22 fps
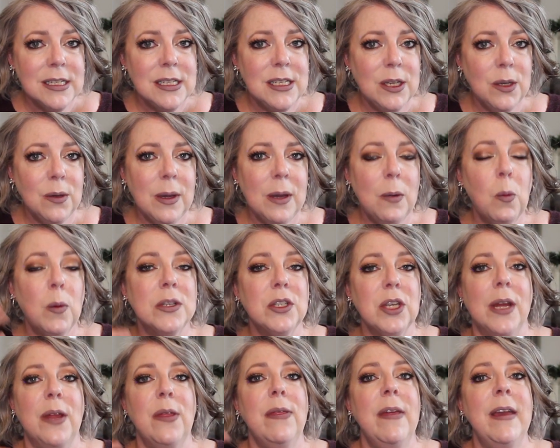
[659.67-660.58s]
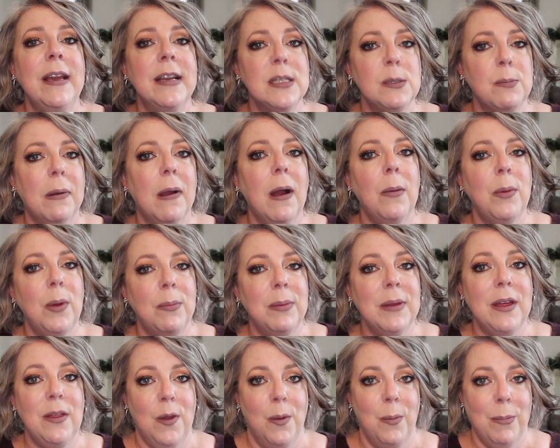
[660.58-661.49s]
to it, which I think is
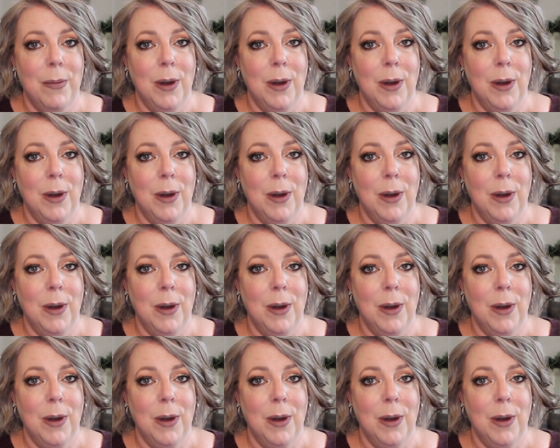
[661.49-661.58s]
probably the